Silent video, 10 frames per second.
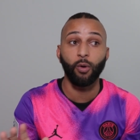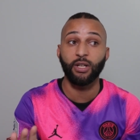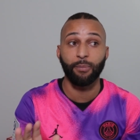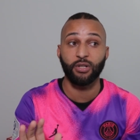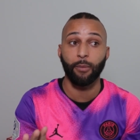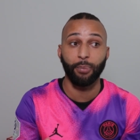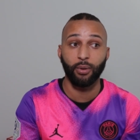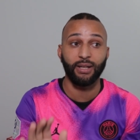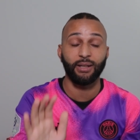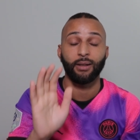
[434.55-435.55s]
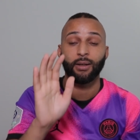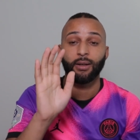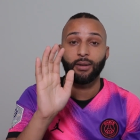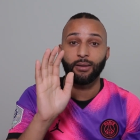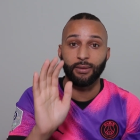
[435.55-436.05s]
goalkeepers are putting
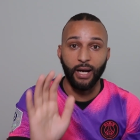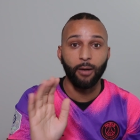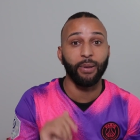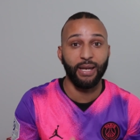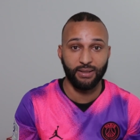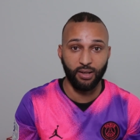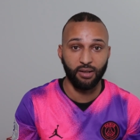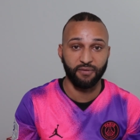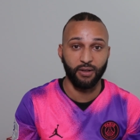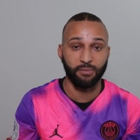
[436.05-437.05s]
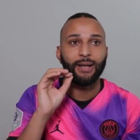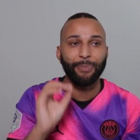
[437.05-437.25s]
their pace on first.